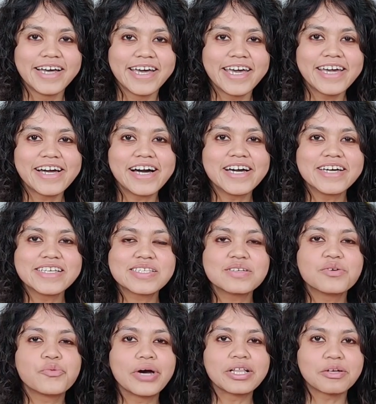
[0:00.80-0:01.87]
Hey
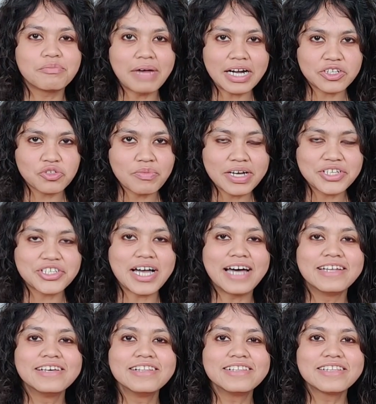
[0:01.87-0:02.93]
guys, welcome back to my
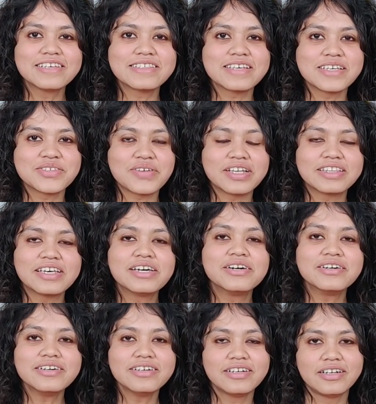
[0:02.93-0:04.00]
channel. This is Rati
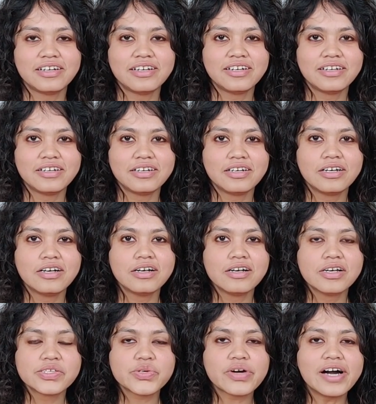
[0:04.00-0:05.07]
here.
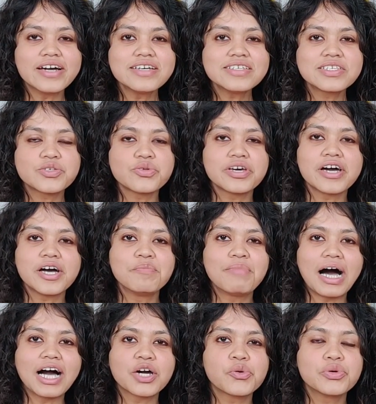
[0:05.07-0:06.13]
So guys, today
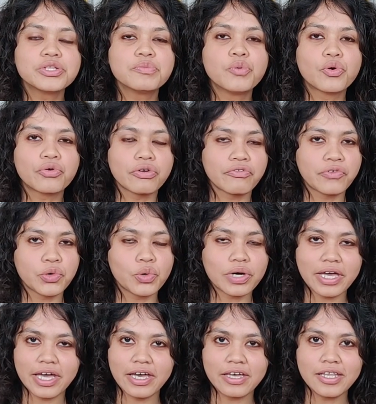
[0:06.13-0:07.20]
I'm back with a book review
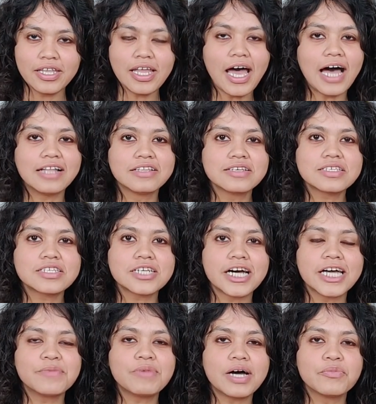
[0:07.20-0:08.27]
again, and this
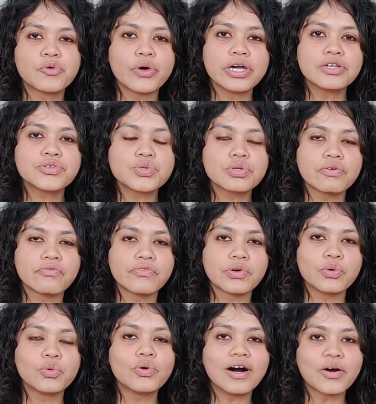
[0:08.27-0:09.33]
time I'm going to
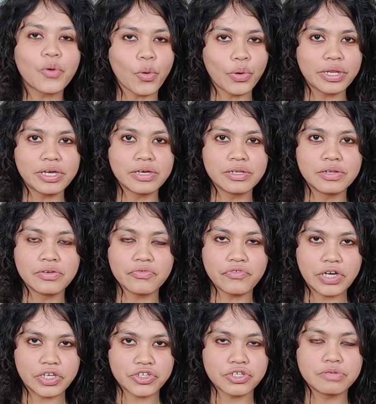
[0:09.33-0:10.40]
review a Korean
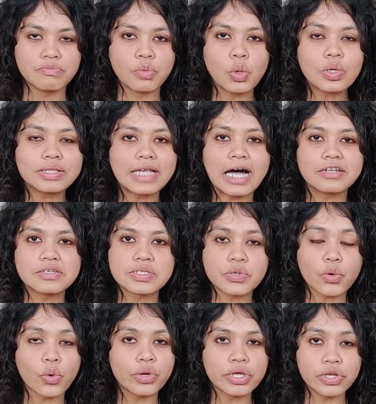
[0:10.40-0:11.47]
fiction book, that is
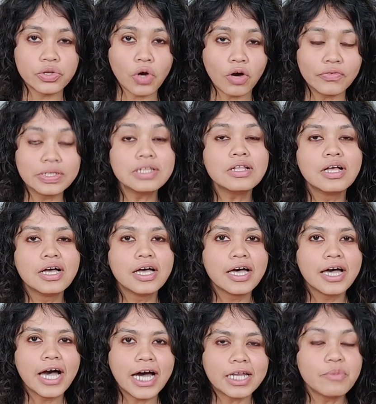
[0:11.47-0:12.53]
a Korean novel.
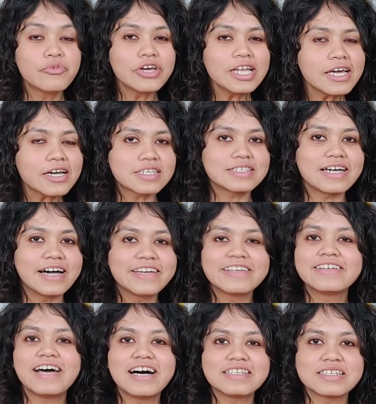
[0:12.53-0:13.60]
And I'm really
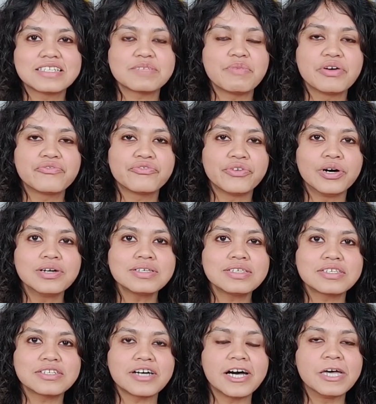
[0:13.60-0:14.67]
excited as it's my
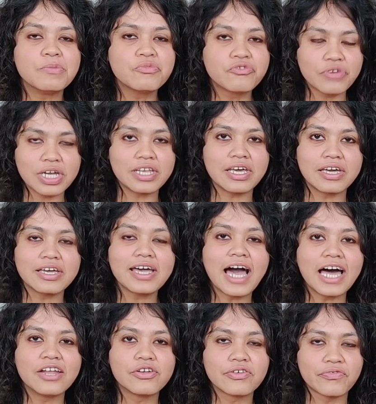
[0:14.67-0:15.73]
first time reading
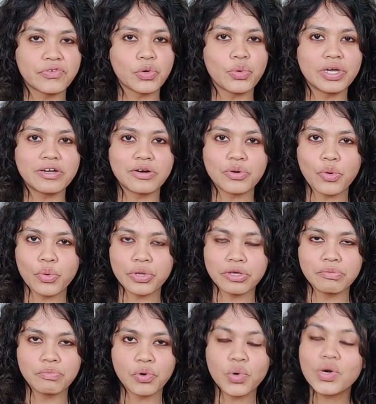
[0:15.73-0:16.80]
and reviewing a
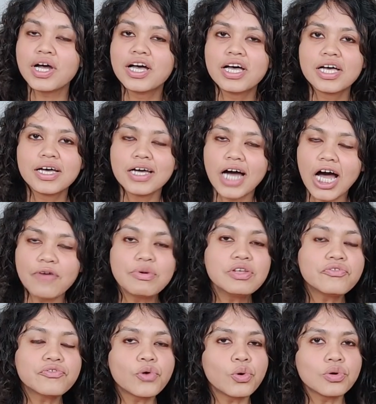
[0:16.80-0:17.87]
Korean book. I've
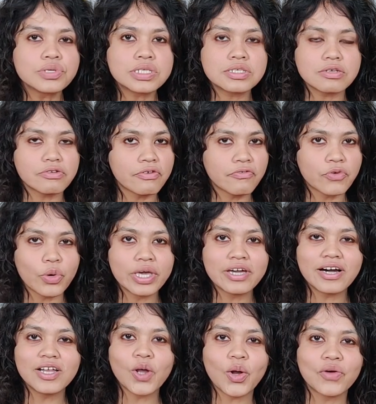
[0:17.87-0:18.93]
been, of course,
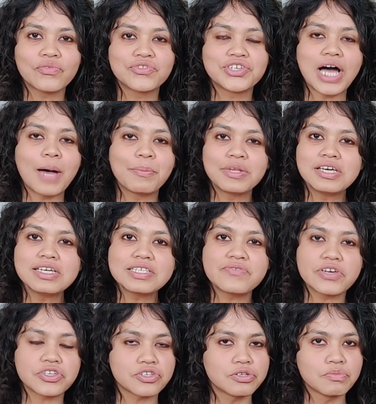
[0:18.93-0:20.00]
reviewing a lot of
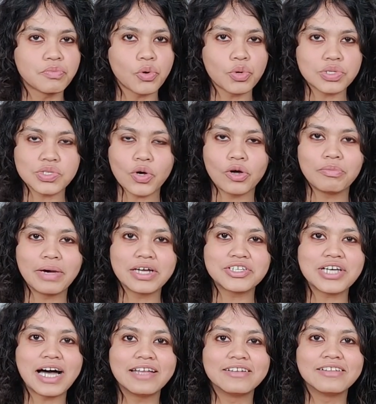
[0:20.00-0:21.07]
Japanese fiction books on my
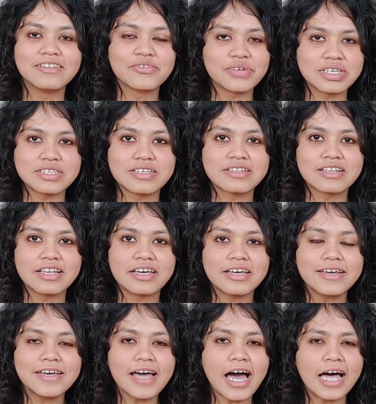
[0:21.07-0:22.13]
channel
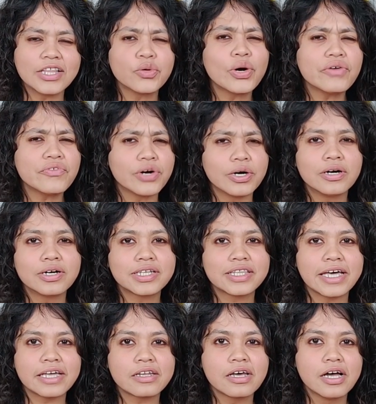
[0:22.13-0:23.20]
recently, and though I've
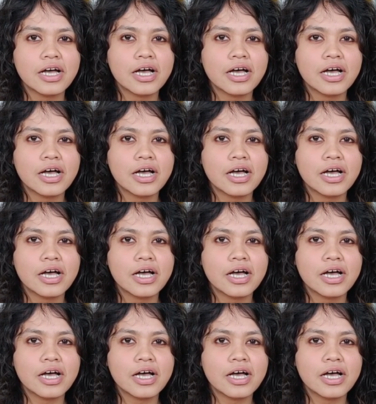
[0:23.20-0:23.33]
heard that